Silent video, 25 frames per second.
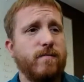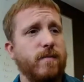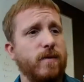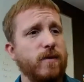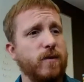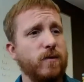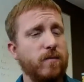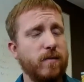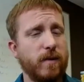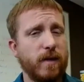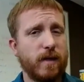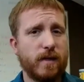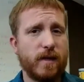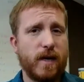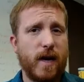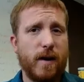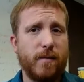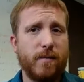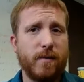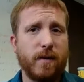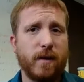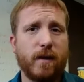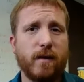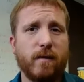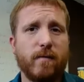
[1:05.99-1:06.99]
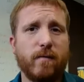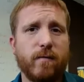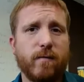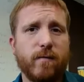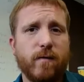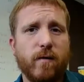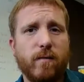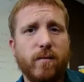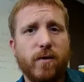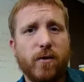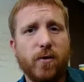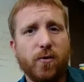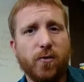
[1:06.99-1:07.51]
That's a big topic
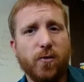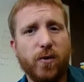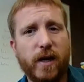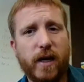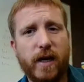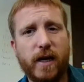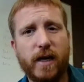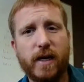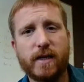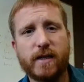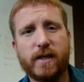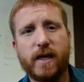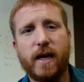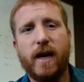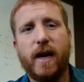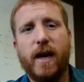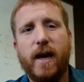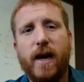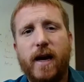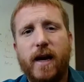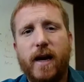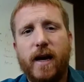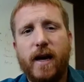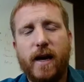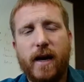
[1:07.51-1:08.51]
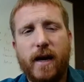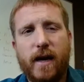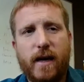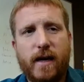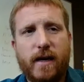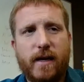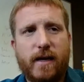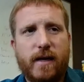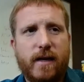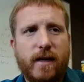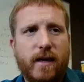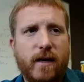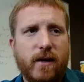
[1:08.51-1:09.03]
from your readings,
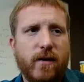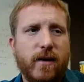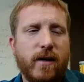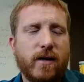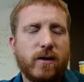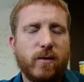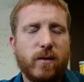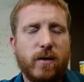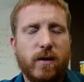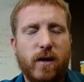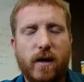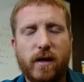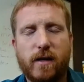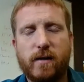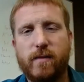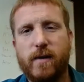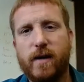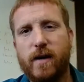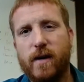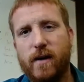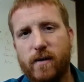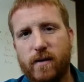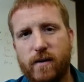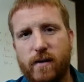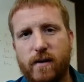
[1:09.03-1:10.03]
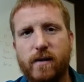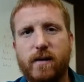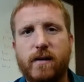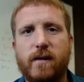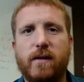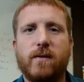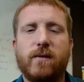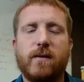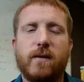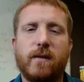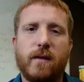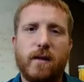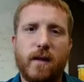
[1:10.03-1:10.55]
and as we talked about
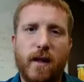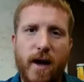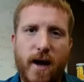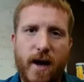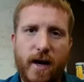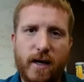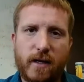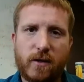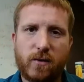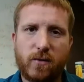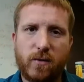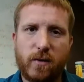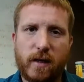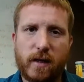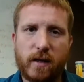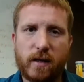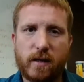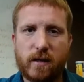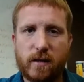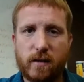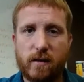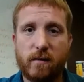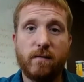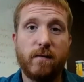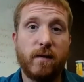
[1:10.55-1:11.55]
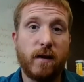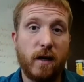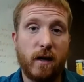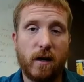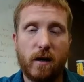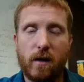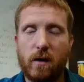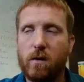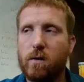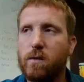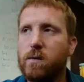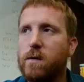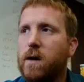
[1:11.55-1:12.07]
in last week's
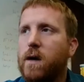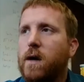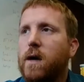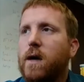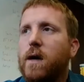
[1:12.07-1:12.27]
video.